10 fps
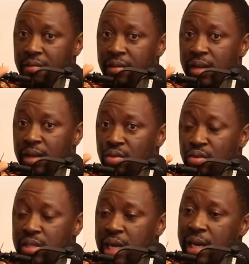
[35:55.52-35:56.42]
Everything you're
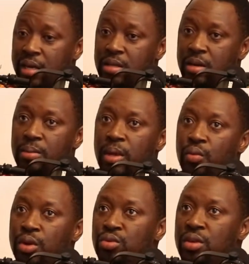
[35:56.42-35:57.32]
saying is scripted.
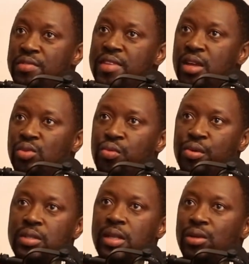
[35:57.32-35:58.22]
When you deviate
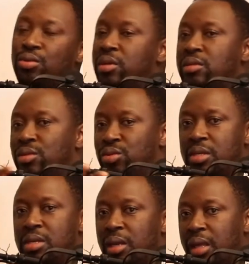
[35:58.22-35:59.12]
towards that, you
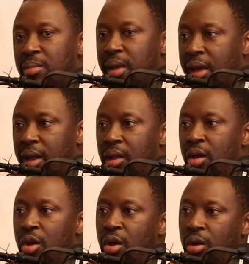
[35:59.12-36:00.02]
see an email.
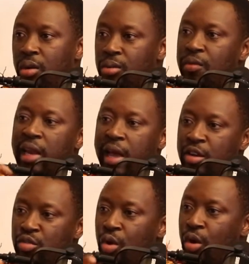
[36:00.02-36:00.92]
When
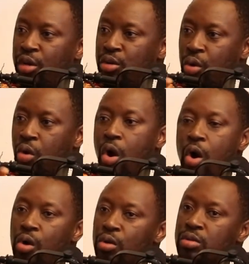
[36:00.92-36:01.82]
they audit your calls,